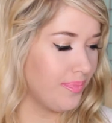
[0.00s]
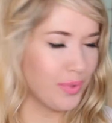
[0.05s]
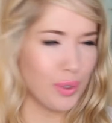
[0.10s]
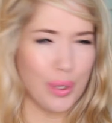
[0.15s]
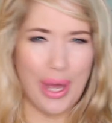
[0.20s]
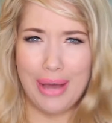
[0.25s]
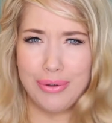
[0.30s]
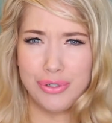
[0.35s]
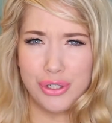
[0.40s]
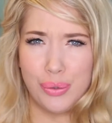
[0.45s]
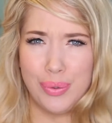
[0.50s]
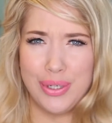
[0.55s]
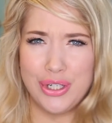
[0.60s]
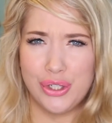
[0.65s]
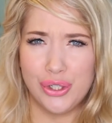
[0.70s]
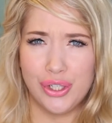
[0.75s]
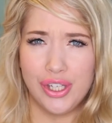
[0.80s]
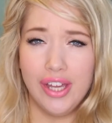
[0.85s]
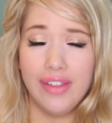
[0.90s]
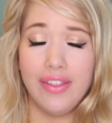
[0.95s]
How to Quit
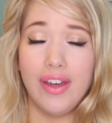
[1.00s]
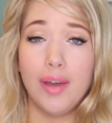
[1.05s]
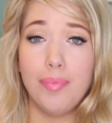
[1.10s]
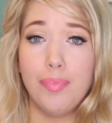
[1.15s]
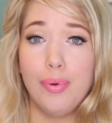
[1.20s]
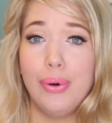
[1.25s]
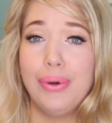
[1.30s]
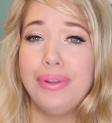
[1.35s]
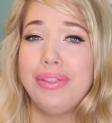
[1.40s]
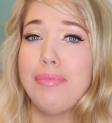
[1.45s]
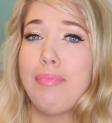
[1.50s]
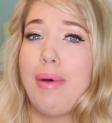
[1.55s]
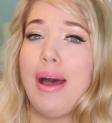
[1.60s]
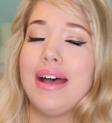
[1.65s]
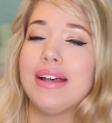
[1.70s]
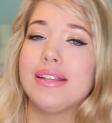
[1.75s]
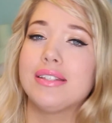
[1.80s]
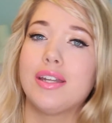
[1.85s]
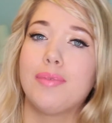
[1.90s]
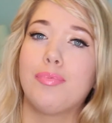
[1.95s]
Sugar that I bought in the
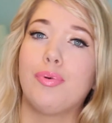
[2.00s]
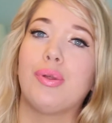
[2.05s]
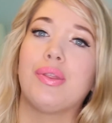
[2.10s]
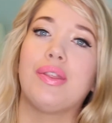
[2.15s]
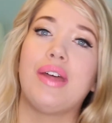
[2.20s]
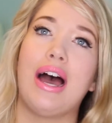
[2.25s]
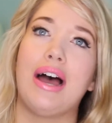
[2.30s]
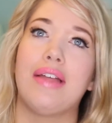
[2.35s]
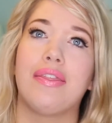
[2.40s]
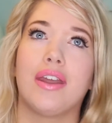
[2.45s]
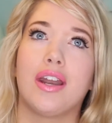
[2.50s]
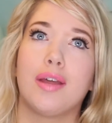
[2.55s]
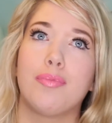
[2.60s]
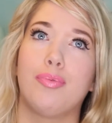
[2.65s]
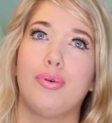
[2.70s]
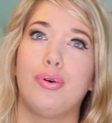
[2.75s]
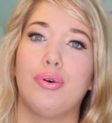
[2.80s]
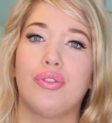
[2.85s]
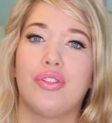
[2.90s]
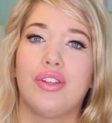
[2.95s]
past. I bought that, and then I
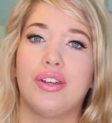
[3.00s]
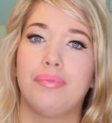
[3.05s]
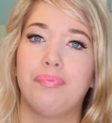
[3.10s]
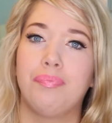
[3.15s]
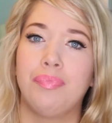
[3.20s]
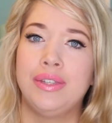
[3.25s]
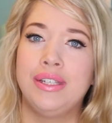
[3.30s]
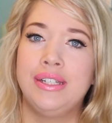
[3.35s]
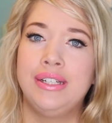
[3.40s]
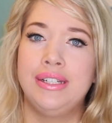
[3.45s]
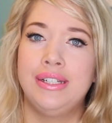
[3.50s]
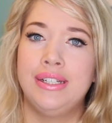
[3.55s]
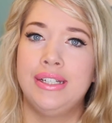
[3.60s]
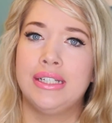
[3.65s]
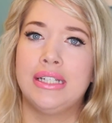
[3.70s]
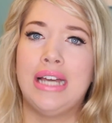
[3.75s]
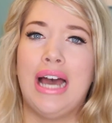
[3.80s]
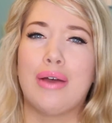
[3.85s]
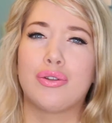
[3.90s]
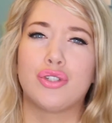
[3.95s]
bought the
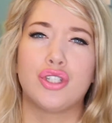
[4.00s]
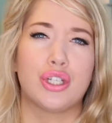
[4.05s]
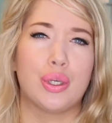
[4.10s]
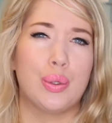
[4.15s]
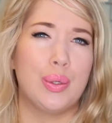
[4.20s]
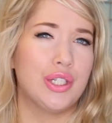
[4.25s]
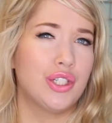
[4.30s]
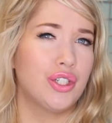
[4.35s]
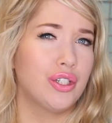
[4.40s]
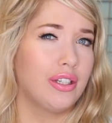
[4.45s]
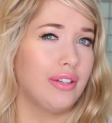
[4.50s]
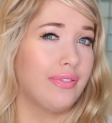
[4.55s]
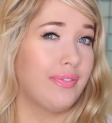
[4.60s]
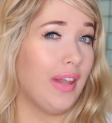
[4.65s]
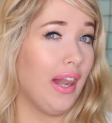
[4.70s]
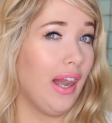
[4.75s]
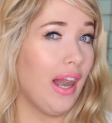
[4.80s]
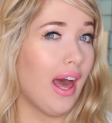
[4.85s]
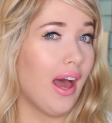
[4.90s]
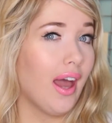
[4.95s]
How to Quit Sugar
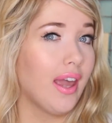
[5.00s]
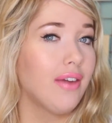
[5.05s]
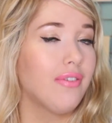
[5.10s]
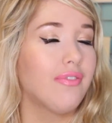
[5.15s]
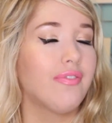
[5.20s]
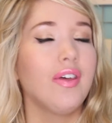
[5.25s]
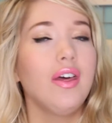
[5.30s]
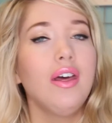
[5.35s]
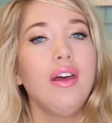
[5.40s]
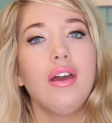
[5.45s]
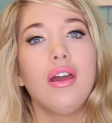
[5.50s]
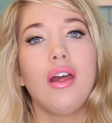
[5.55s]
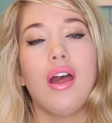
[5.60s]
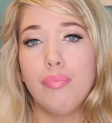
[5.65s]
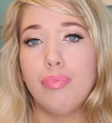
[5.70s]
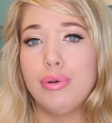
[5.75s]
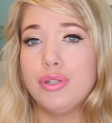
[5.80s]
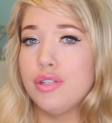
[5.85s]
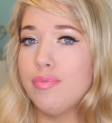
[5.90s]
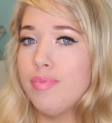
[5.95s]
for Life.
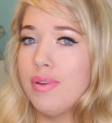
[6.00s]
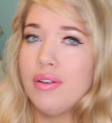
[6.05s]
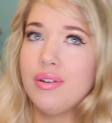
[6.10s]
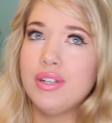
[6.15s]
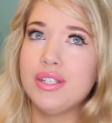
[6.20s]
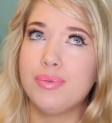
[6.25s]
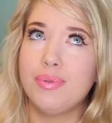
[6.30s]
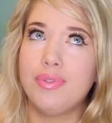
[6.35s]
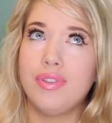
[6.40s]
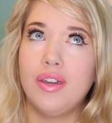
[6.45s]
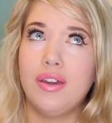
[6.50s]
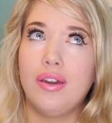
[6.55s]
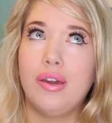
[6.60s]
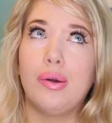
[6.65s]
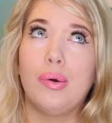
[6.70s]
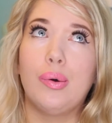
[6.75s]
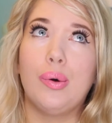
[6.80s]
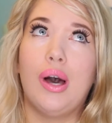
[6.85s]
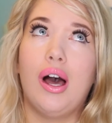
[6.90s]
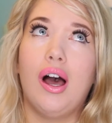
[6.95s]
But to be honest with
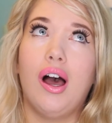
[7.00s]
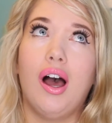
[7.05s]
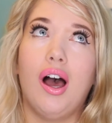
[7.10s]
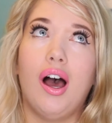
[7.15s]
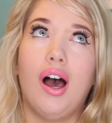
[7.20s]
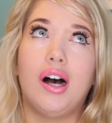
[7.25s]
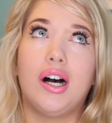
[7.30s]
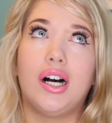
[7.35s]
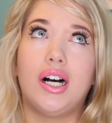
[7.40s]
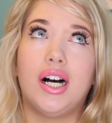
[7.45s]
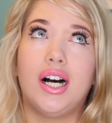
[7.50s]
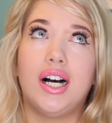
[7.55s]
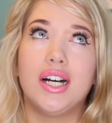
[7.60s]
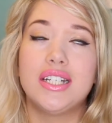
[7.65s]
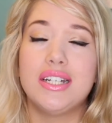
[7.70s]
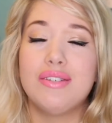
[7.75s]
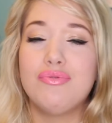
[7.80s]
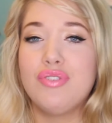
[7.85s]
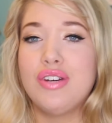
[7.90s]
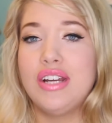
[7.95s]
you, I
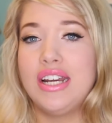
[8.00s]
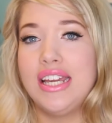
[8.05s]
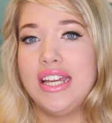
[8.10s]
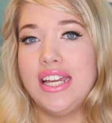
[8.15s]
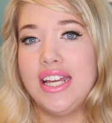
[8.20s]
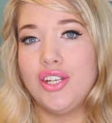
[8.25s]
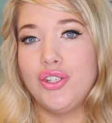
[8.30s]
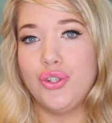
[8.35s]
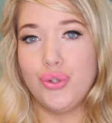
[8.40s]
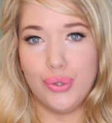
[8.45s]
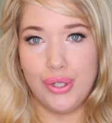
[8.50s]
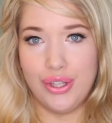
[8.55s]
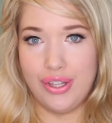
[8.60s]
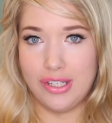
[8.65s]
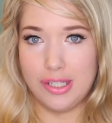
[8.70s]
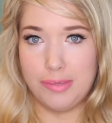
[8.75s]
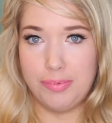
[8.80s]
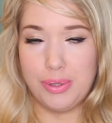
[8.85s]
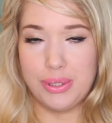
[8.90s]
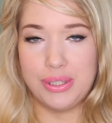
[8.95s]
didn't really enjoy
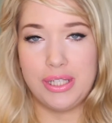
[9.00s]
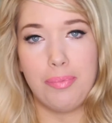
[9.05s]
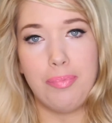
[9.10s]
those books.